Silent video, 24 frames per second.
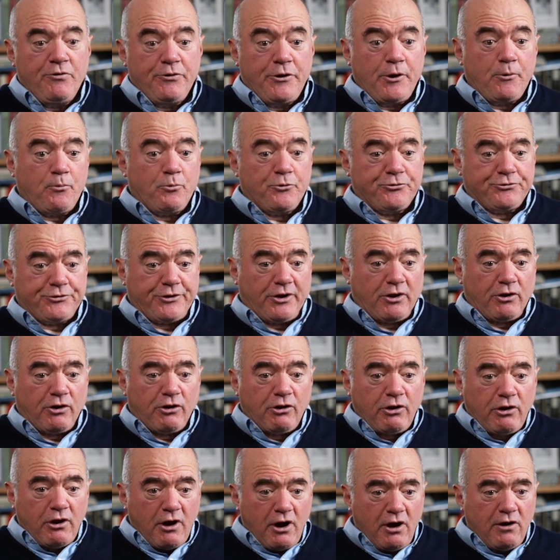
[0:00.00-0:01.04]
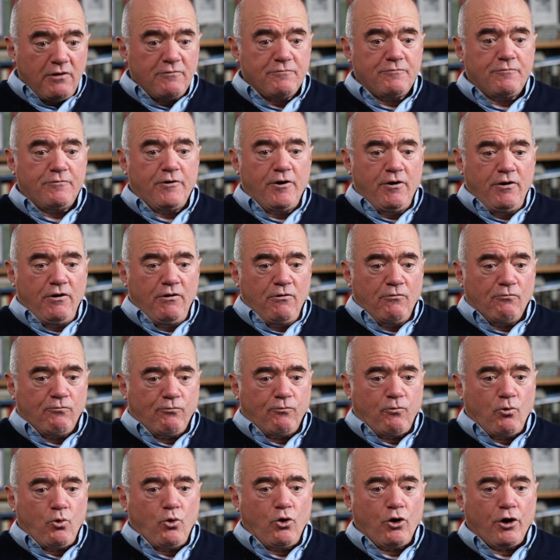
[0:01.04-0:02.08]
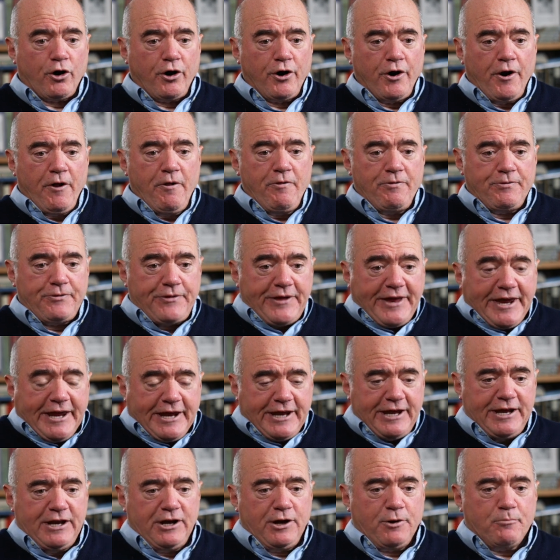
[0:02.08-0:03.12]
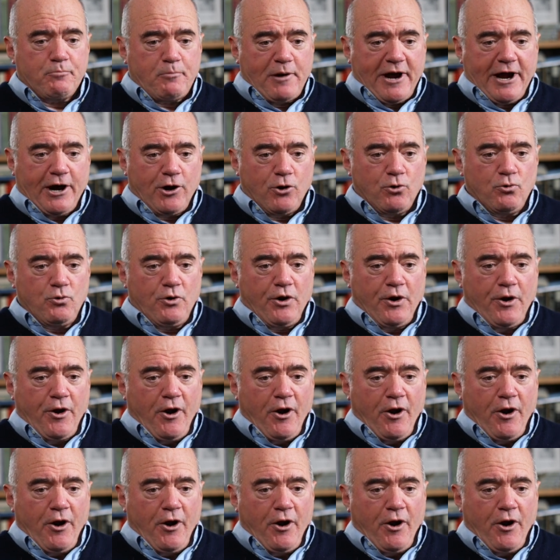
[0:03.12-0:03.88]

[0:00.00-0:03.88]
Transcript: There was a love for thinking about